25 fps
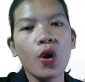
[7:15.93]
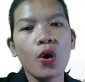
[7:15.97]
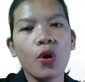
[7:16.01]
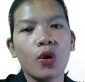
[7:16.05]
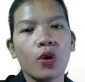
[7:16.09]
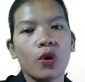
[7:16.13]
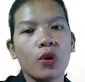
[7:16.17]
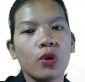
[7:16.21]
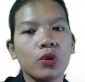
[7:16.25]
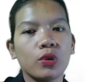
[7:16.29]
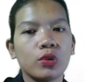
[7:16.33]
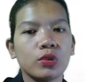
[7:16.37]

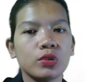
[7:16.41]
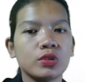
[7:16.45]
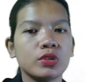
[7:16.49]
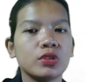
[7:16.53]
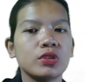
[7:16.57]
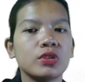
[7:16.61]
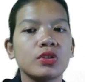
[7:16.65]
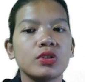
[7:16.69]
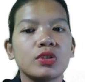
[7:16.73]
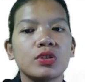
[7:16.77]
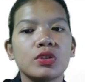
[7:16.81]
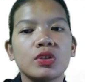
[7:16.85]
old.
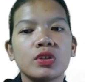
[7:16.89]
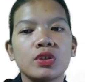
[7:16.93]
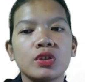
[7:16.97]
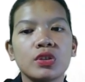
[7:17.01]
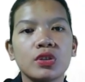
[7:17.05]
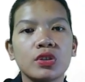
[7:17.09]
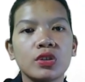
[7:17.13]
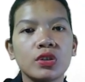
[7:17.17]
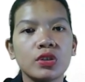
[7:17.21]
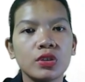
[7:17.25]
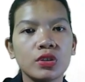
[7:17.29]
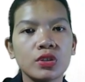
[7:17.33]

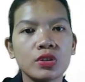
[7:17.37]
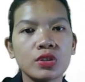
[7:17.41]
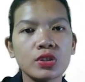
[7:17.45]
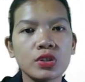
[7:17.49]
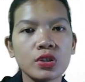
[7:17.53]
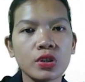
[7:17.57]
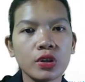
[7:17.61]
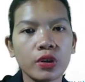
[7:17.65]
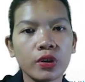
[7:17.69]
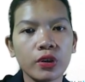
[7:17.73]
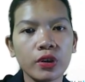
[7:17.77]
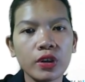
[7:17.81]

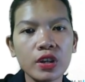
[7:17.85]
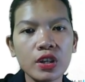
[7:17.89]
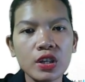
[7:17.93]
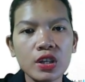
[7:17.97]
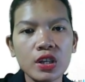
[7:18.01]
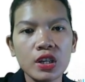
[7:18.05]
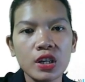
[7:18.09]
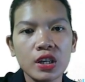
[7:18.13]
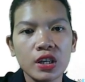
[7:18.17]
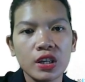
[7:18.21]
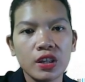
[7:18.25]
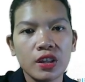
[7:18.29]
So
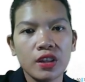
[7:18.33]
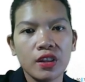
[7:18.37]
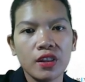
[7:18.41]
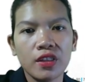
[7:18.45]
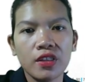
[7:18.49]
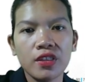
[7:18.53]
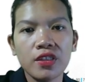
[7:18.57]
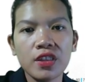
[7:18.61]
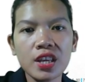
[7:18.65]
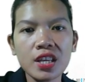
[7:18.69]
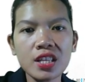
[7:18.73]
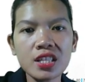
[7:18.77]

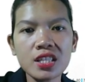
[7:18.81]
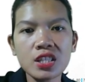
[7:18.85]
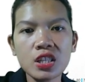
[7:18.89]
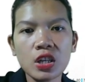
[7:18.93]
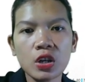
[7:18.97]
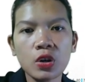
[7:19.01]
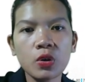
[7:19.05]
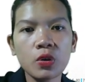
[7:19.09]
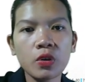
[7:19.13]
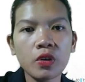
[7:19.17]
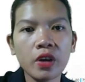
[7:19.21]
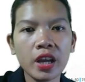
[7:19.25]
these
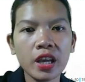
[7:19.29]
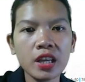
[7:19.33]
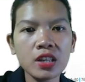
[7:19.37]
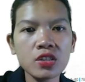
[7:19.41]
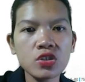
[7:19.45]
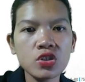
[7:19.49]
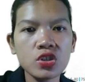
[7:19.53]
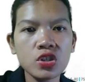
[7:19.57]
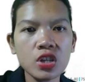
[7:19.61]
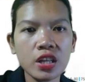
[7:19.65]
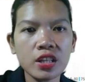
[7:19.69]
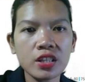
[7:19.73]

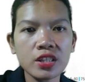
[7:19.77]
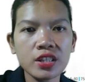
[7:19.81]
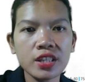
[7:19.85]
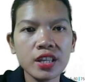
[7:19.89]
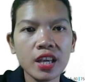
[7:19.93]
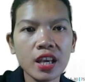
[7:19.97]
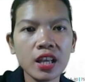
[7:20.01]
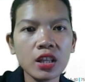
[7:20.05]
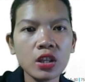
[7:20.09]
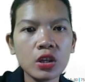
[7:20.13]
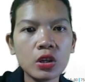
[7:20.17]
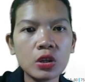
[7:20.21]
orange and
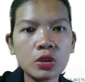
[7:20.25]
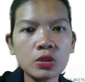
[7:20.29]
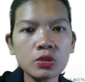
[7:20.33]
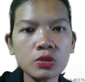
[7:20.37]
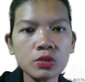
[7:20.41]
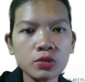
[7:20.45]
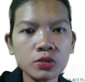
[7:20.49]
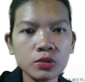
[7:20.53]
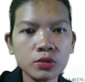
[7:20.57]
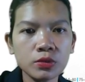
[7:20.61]
yellow